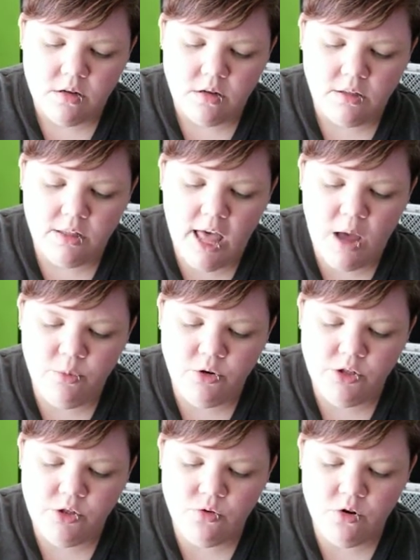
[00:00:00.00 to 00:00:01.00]

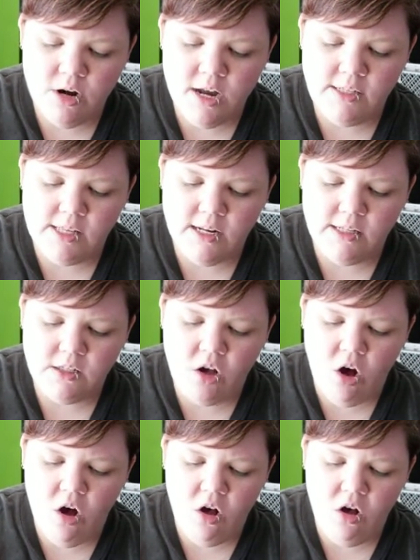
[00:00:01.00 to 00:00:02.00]
laboratories and it's
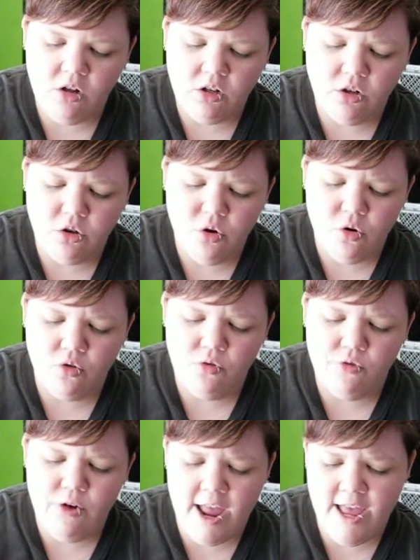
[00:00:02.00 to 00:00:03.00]
called
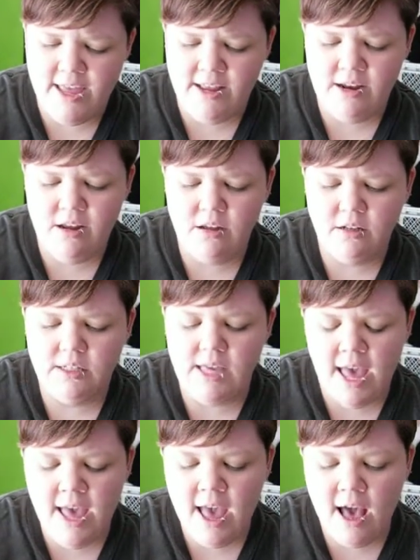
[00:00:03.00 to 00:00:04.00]
Klorane,
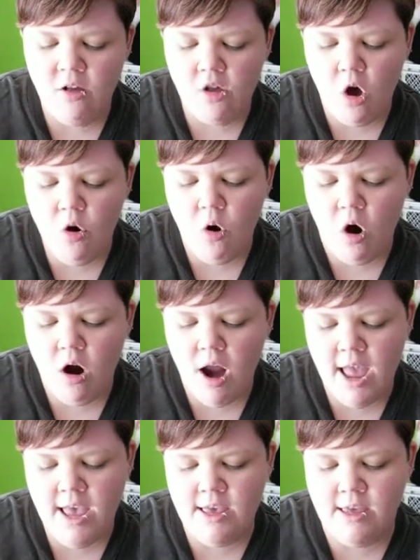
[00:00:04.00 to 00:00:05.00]
K L O R
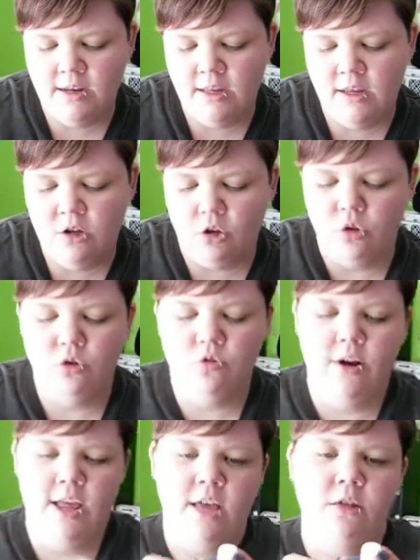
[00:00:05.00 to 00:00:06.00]
A N E,
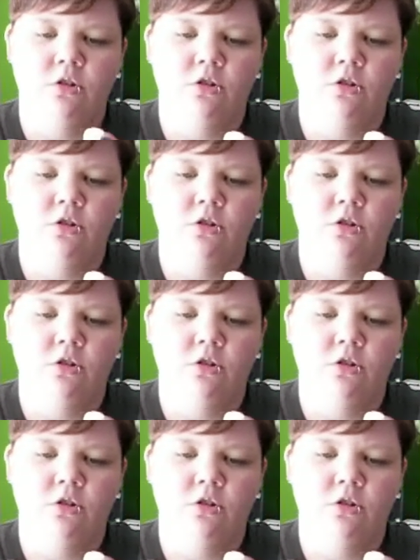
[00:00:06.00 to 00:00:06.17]
Klorane or